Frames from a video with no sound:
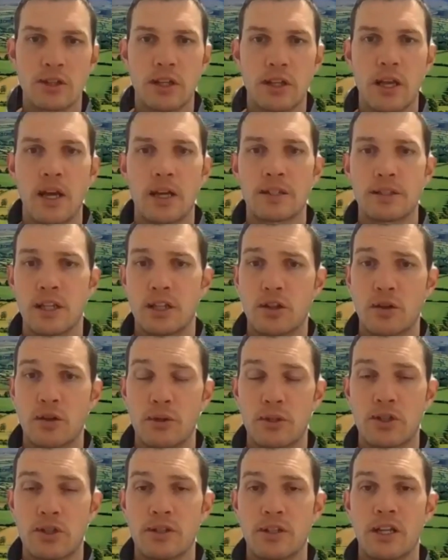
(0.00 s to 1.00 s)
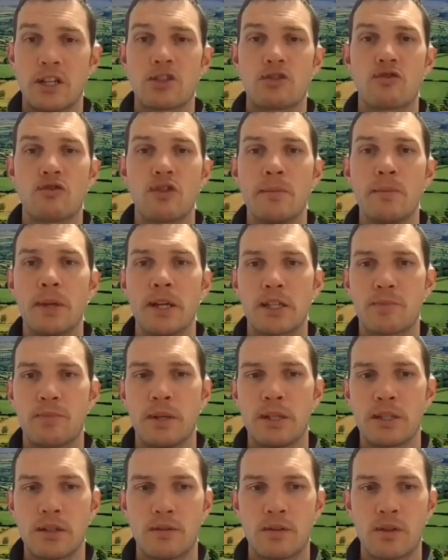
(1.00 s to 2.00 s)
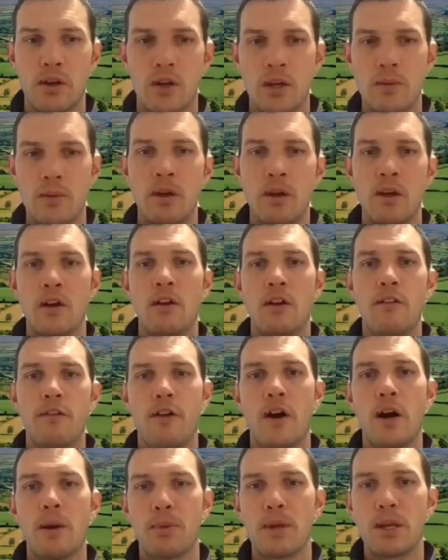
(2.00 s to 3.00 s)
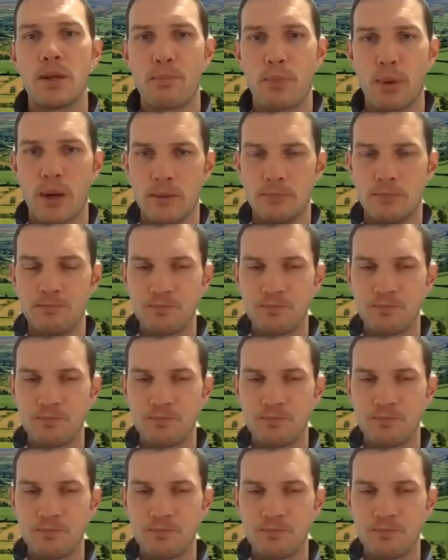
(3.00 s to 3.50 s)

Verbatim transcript: etc., which is an extremely expensive time for people